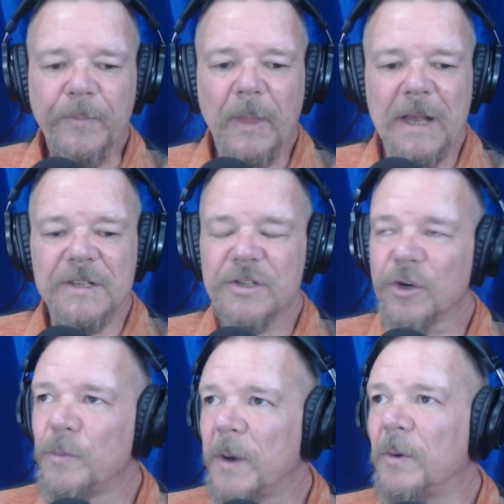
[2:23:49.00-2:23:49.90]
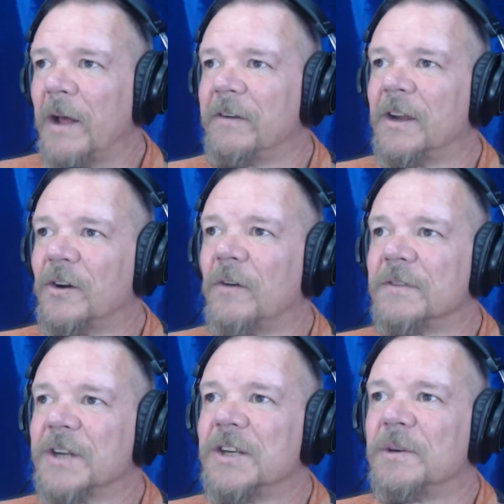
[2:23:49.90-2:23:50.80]
it's two people having a
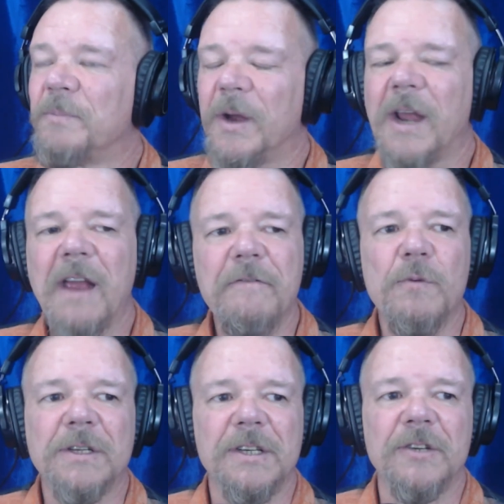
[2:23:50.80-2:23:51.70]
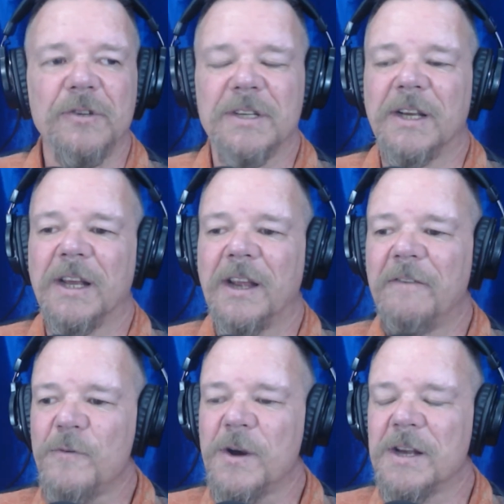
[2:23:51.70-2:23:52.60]
conversation, but everyone's interesting and
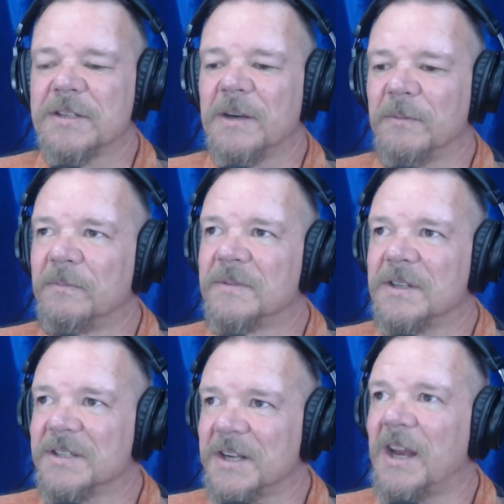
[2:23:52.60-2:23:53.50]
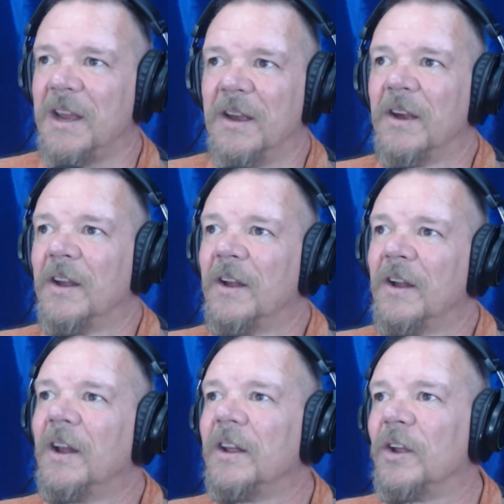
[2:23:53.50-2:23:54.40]
everyone has something to say,
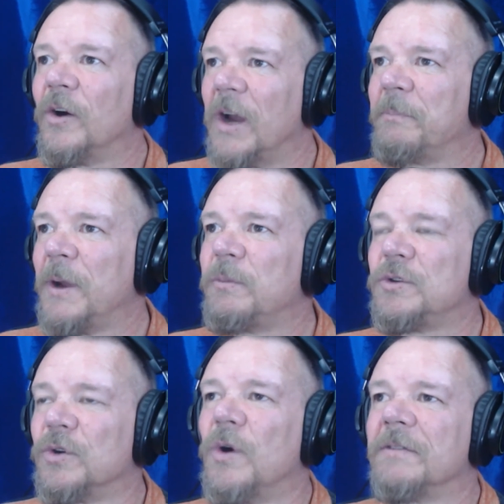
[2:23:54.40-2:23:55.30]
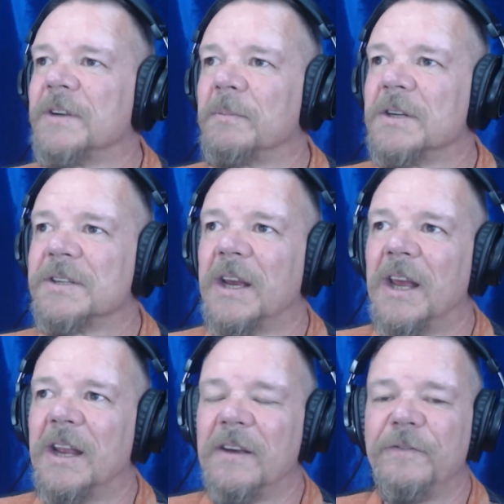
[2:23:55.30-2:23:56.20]
and people do have something to
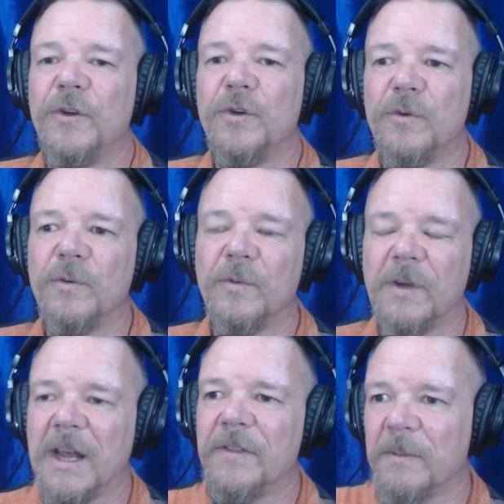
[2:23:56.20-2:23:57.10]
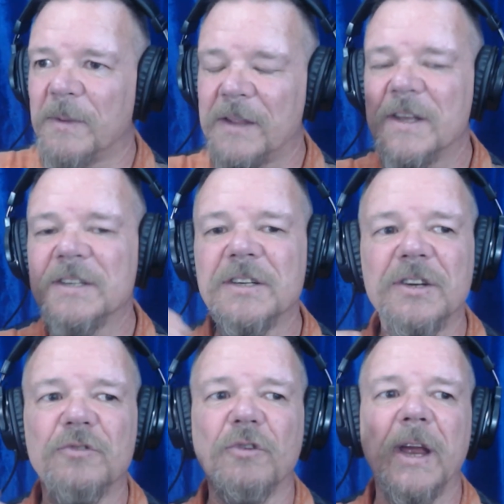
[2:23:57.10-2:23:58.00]
say. And if you get them, and this is
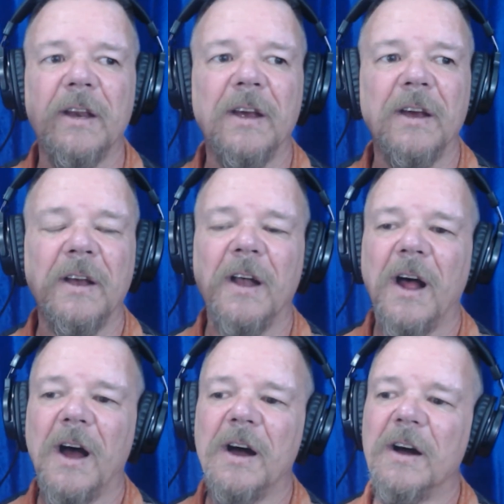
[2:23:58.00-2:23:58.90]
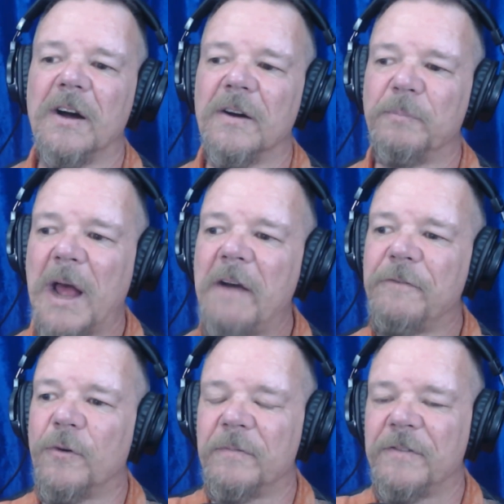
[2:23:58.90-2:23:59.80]
a great
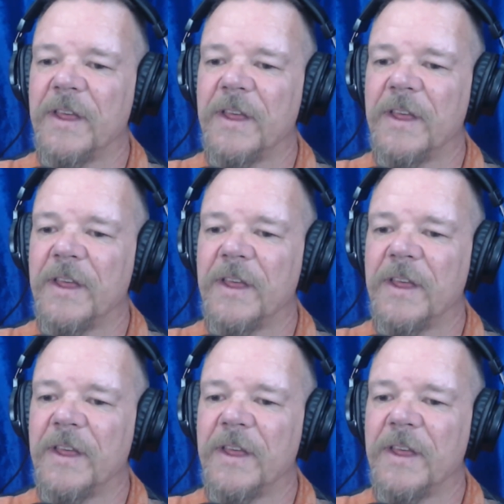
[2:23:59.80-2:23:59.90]
platform for